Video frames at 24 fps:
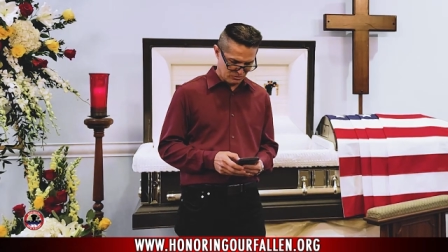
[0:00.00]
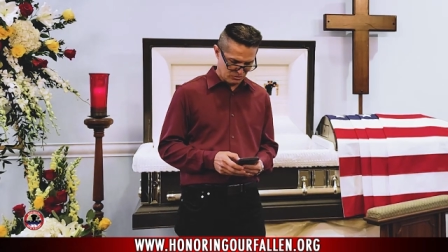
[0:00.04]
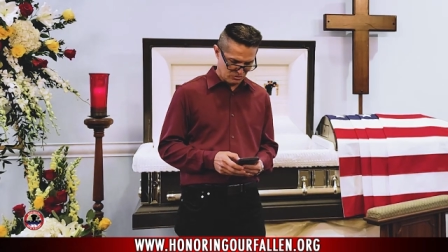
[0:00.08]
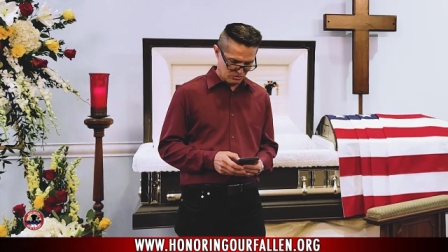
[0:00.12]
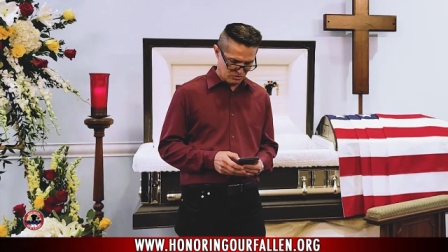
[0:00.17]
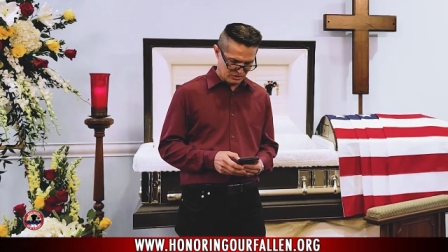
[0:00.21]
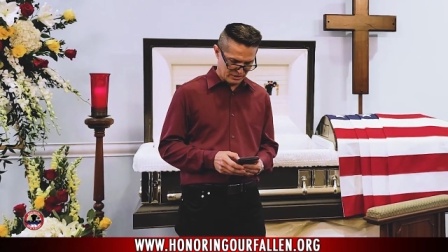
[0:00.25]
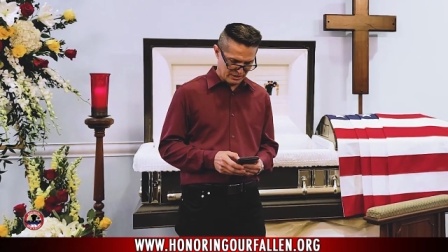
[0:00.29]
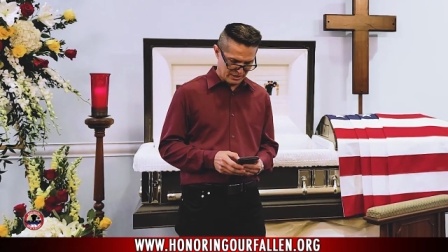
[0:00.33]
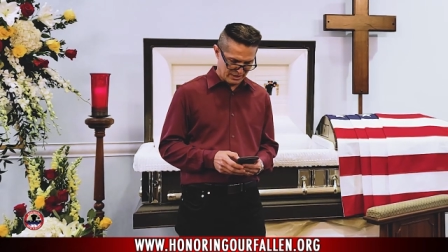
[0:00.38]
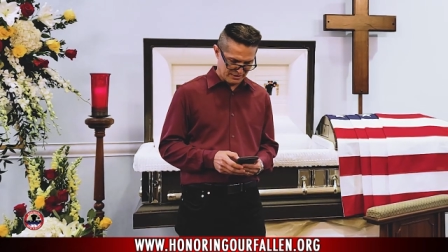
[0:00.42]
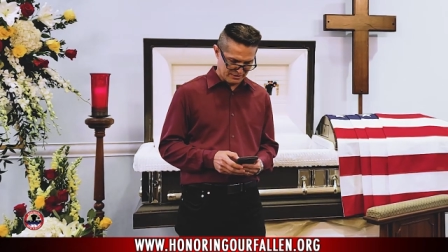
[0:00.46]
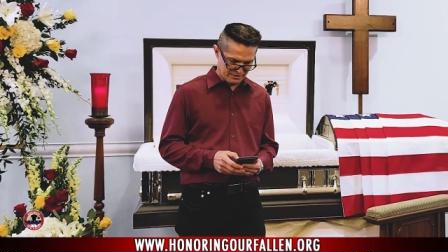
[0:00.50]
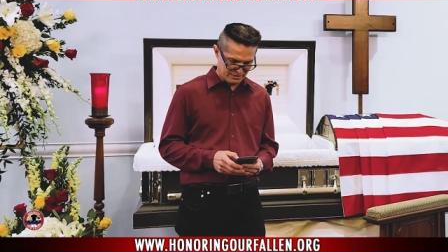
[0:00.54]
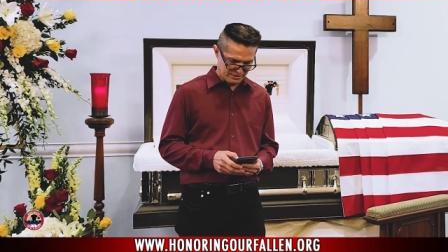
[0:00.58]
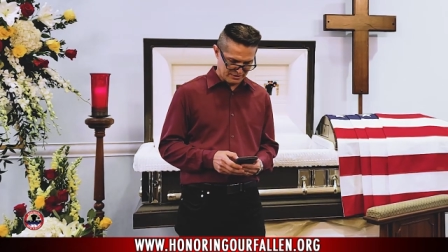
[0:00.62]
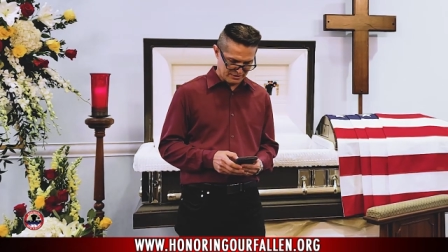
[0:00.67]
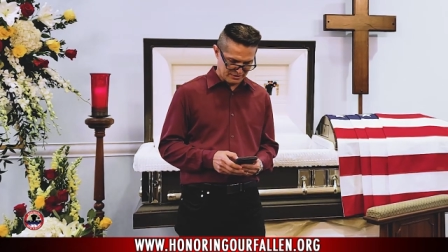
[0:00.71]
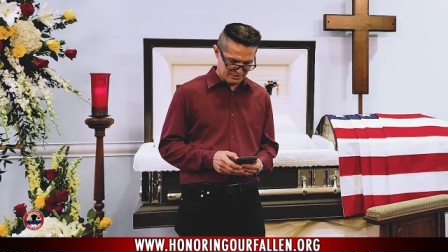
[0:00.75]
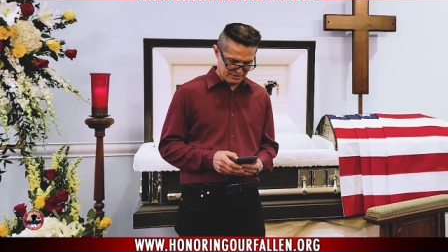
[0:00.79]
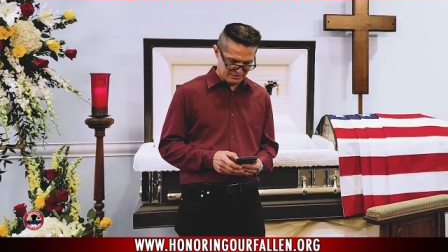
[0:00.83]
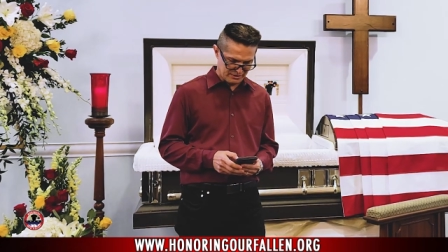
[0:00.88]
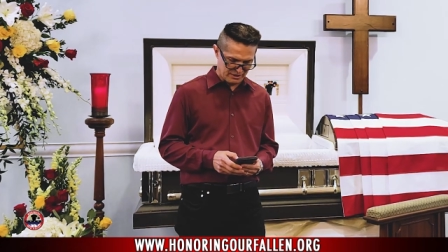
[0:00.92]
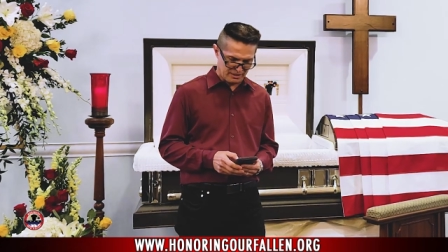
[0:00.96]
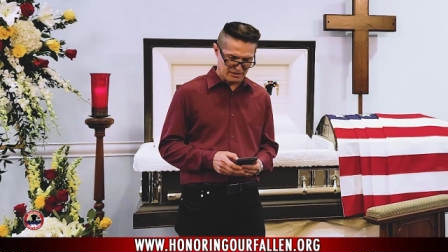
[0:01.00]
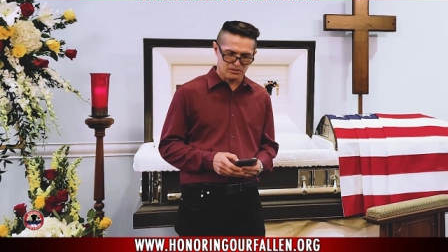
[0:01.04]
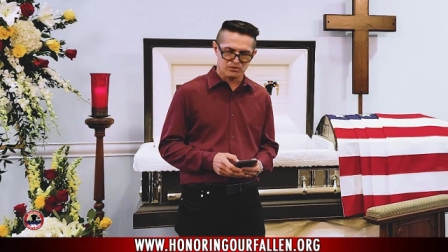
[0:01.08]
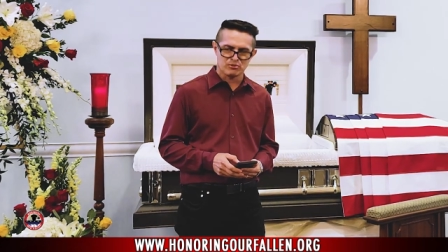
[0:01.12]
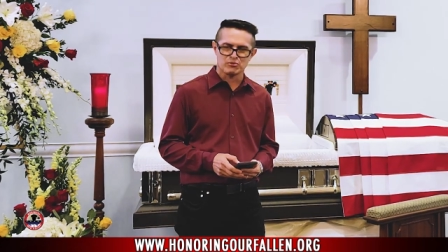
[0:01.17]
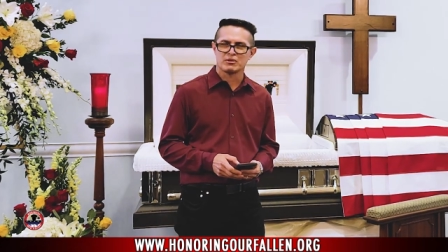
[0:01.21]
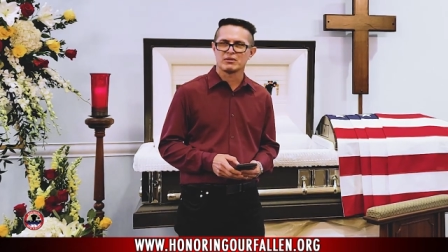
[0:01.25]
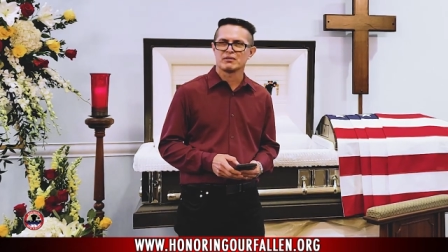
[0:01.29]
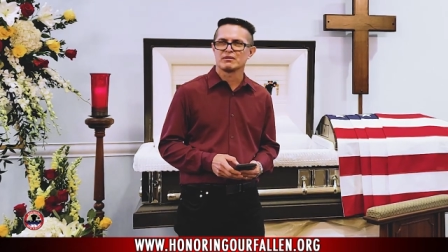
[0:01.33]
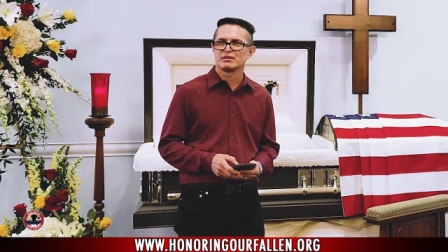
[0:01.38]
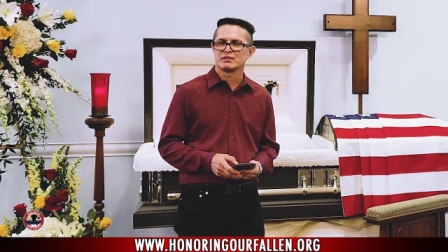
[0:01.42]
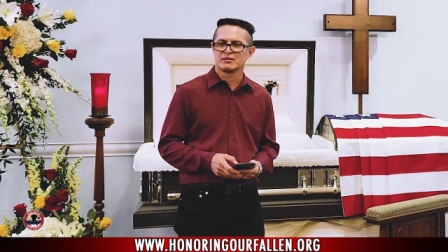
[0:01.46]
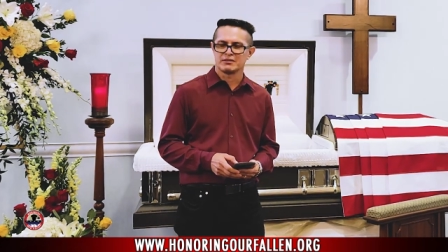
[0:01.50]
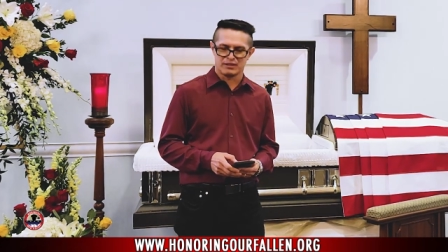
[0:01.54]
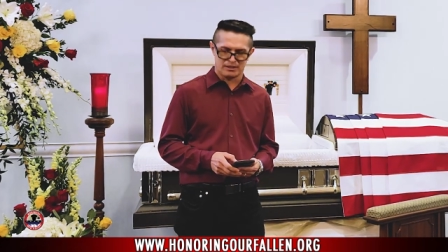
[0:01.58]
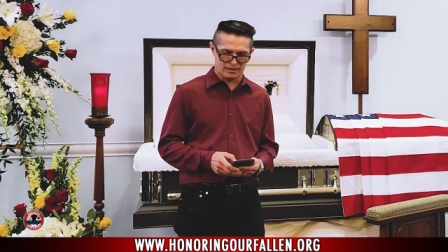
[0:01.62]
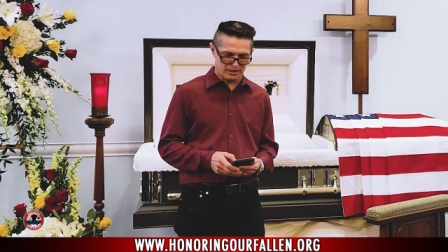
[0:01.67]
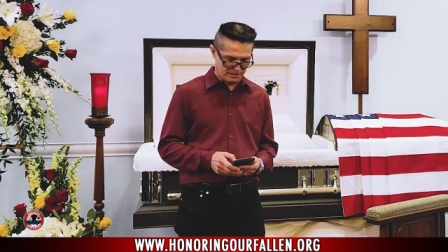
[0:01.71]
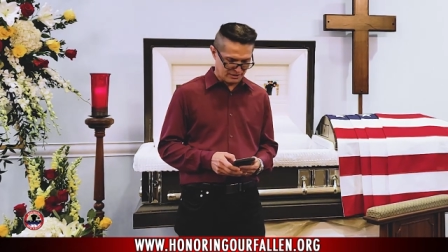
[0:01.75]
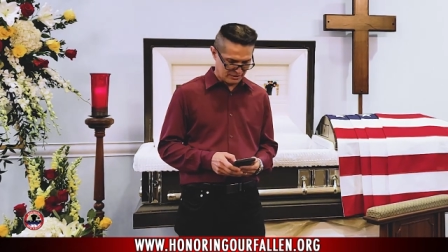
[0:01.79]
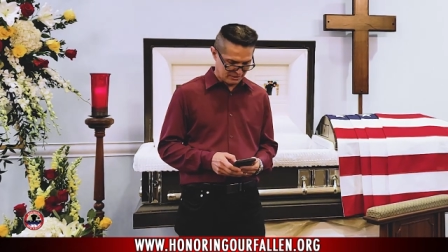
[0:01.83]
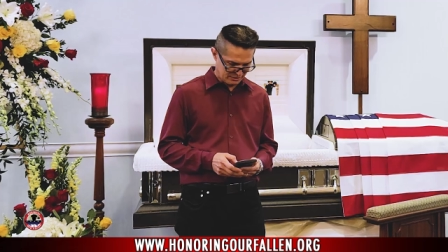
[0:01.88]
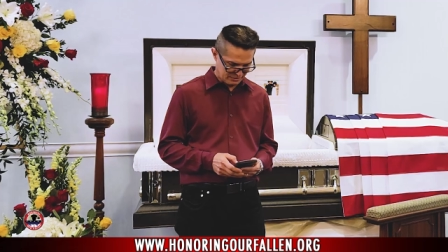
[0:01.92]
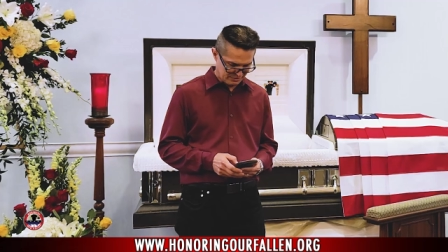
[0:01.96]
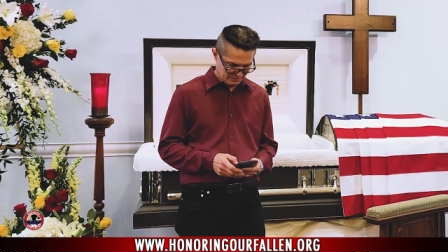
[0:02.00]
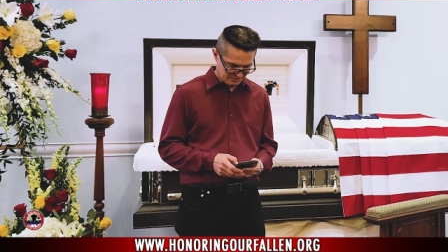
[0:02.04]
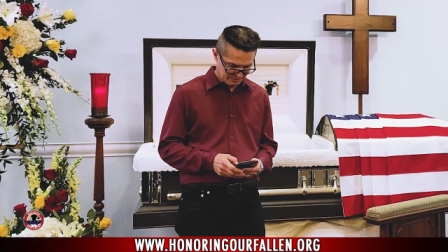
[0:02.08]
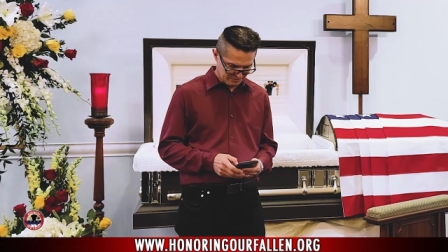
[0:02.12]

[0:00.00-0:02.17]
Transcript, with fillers: who stands in this sanctuary today